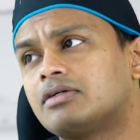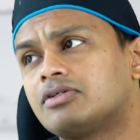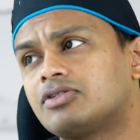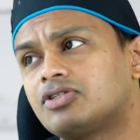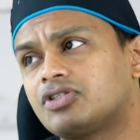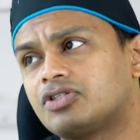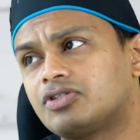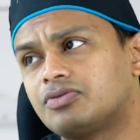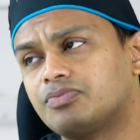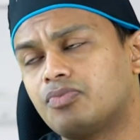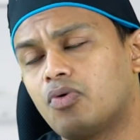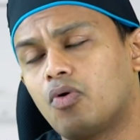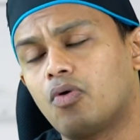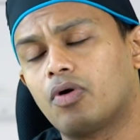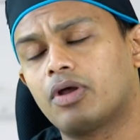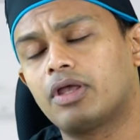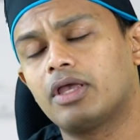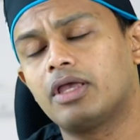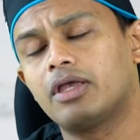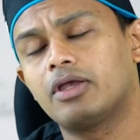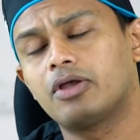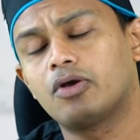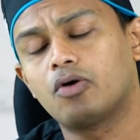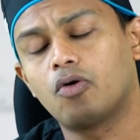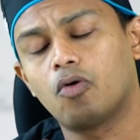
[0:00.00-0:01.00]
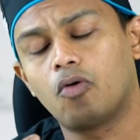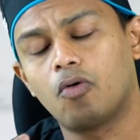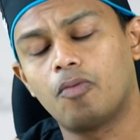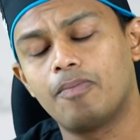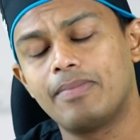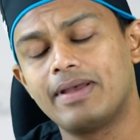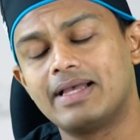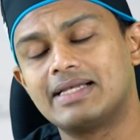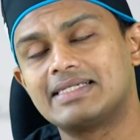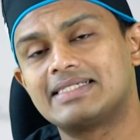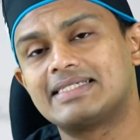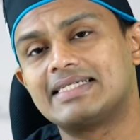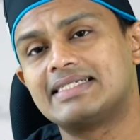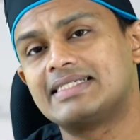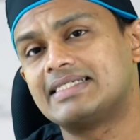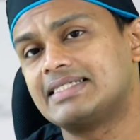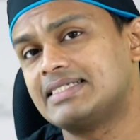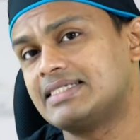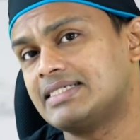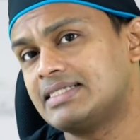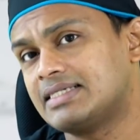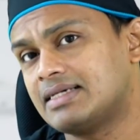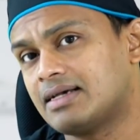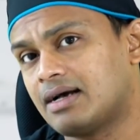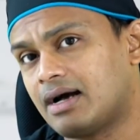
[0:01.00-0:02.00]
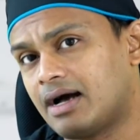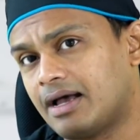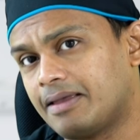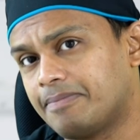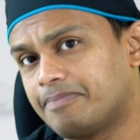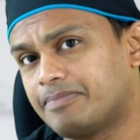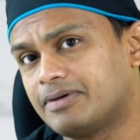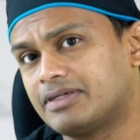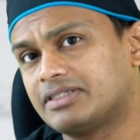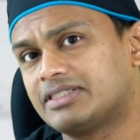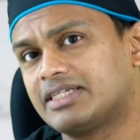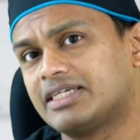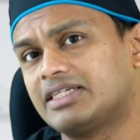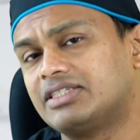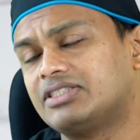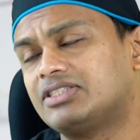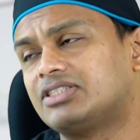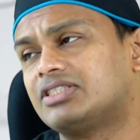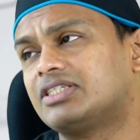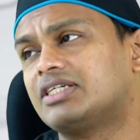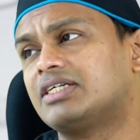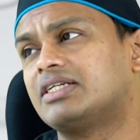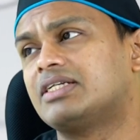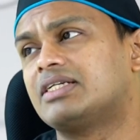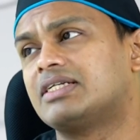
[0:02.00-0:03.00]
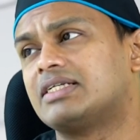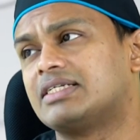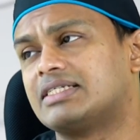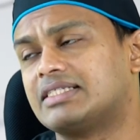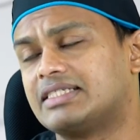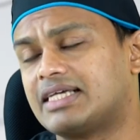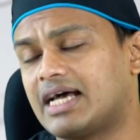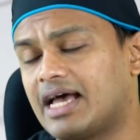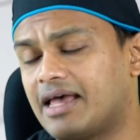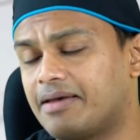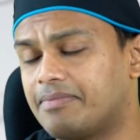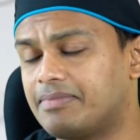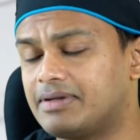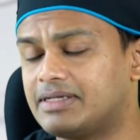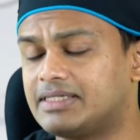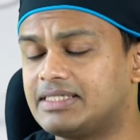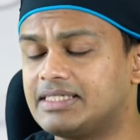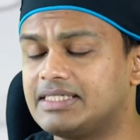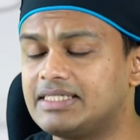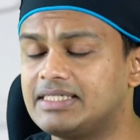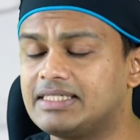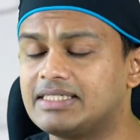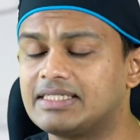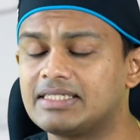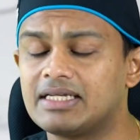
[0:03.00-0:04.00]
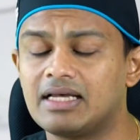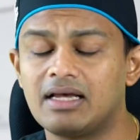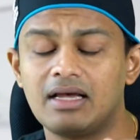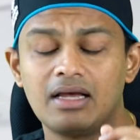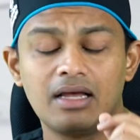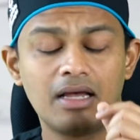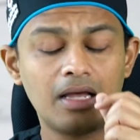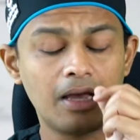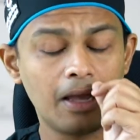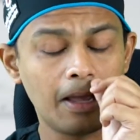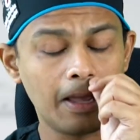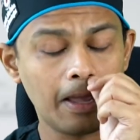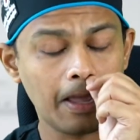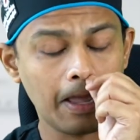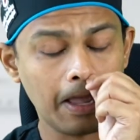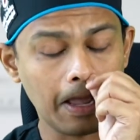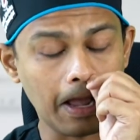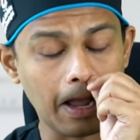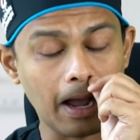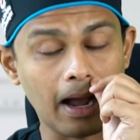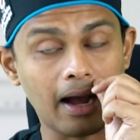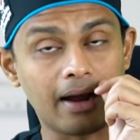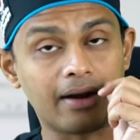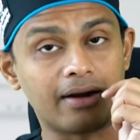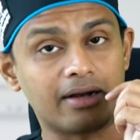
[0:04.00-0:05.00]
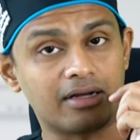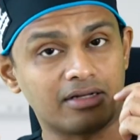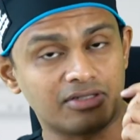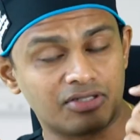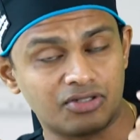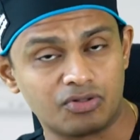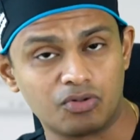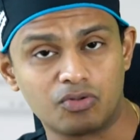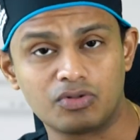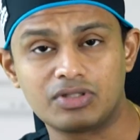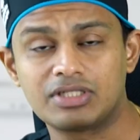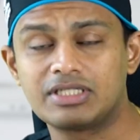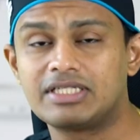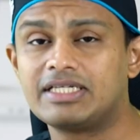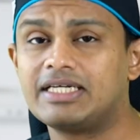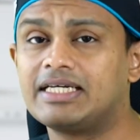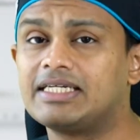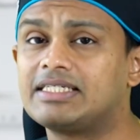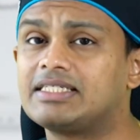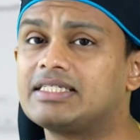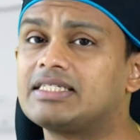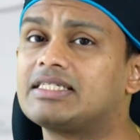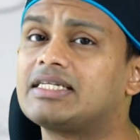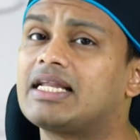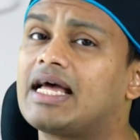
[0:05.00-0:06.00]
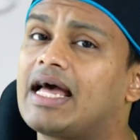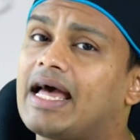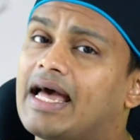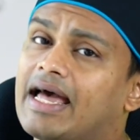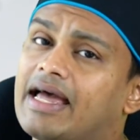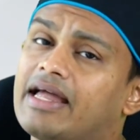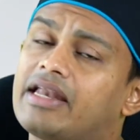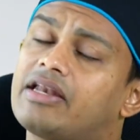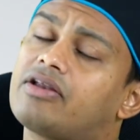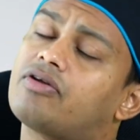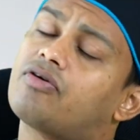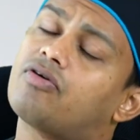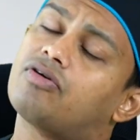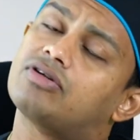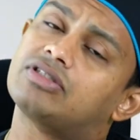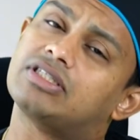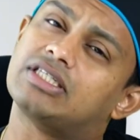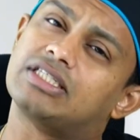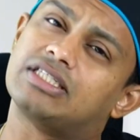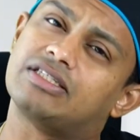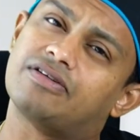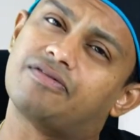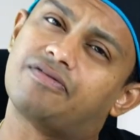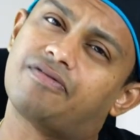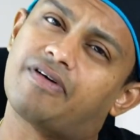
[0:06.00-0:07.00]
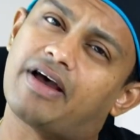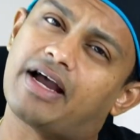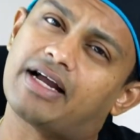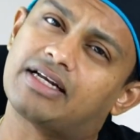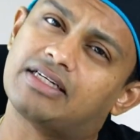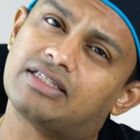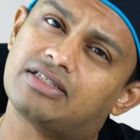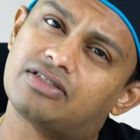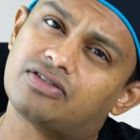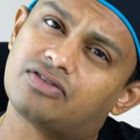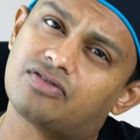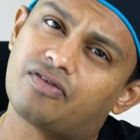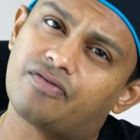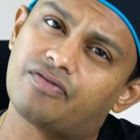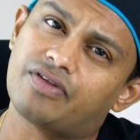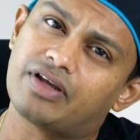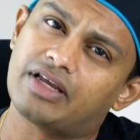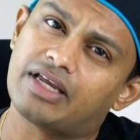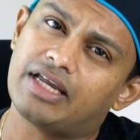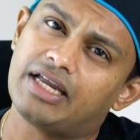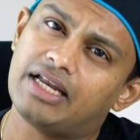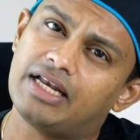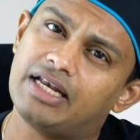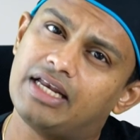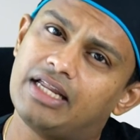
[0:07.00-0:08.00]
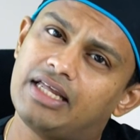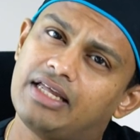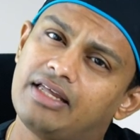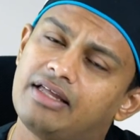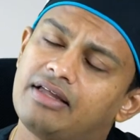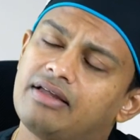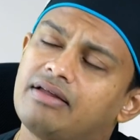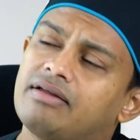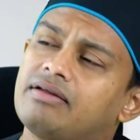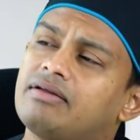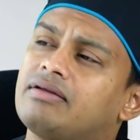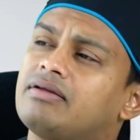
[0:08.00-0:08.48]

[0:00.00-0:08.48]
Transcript: Smoking, obesity, hypertension, diabetes are associated and causative factors of the kidney